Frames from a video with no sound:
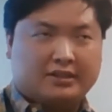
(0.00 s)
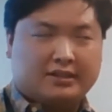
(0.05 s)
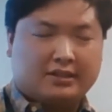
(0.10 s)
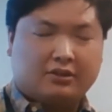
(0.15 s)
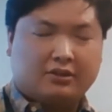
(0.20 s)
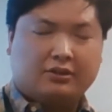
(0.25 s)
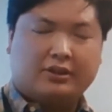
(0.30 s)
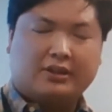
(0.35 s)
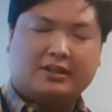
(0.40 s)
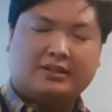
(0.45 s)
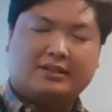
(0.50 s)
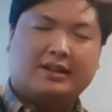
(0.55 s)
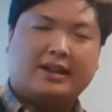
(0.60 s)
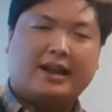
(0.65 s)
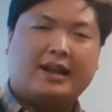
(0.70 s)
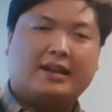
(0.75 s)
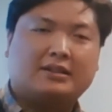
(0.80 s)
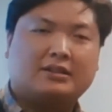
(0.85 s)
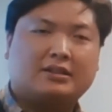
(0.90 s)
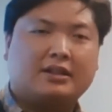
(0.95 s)
instill these
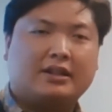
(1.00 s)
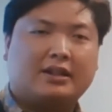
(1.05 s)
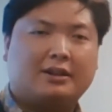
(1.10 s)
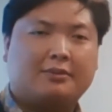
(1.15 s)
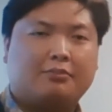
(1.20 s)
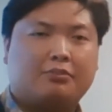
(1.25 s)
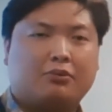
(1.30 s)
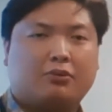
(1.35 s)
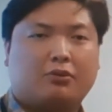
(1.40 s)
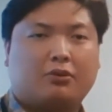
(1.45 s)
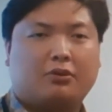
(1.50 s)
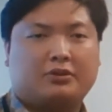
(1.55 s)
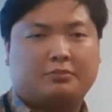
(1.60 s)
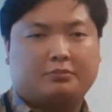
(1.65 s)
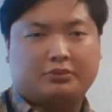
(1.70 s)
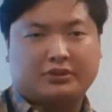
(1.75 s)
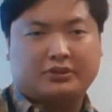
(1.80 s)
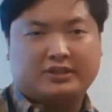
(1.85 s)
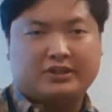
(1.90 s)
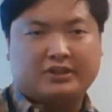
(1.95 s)
enhanced cleaning
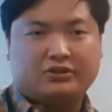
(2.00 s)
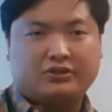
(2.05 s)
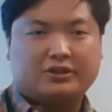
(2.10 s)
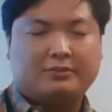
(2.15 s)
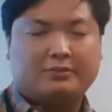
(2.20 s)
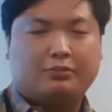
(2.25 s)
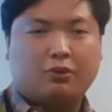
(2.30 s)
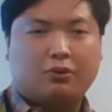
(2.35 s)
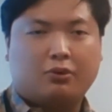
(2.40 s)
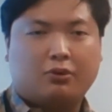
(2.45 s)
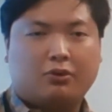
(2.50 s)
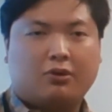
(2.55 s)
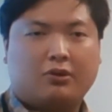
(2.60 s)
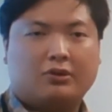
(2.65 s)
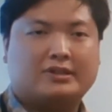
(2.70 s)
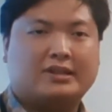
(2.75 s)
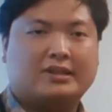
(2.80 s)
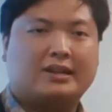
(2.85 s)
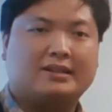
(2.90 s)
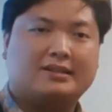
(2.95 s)
procedures and
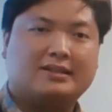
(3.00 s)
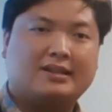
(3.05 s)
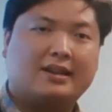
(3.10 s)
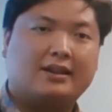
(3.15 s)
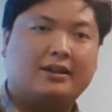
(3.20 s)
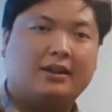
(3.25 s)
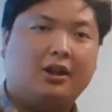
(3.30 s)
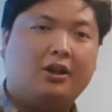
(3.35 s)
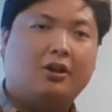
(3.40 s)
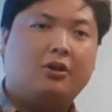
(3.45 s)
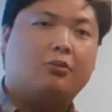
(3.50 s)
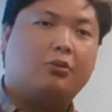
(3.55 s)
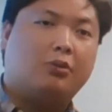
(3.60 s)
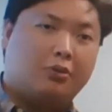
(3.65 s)
protocols at a site,